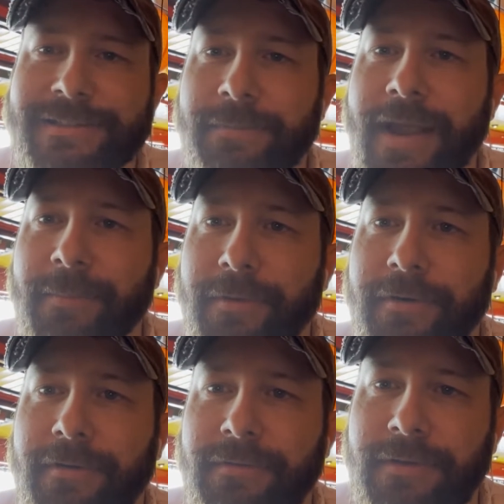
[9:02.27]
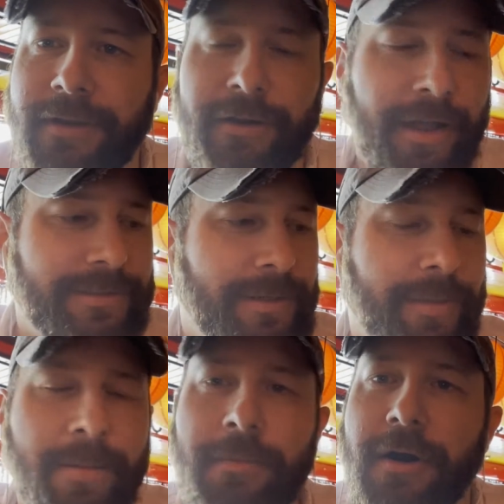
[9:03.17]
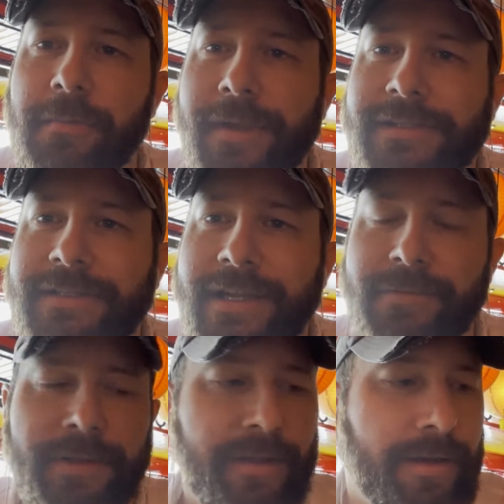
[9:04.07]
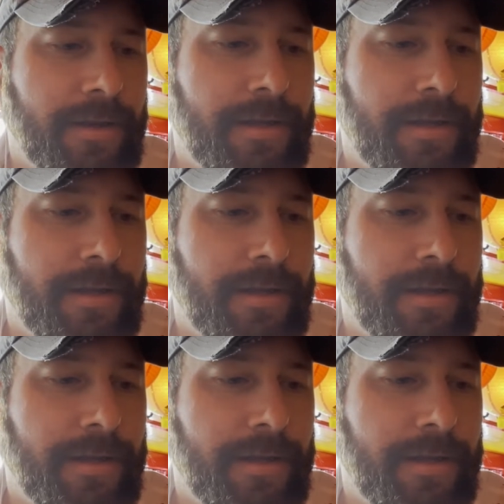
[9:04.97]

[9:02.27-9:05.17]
some amber, has some of that malt mixed in with it.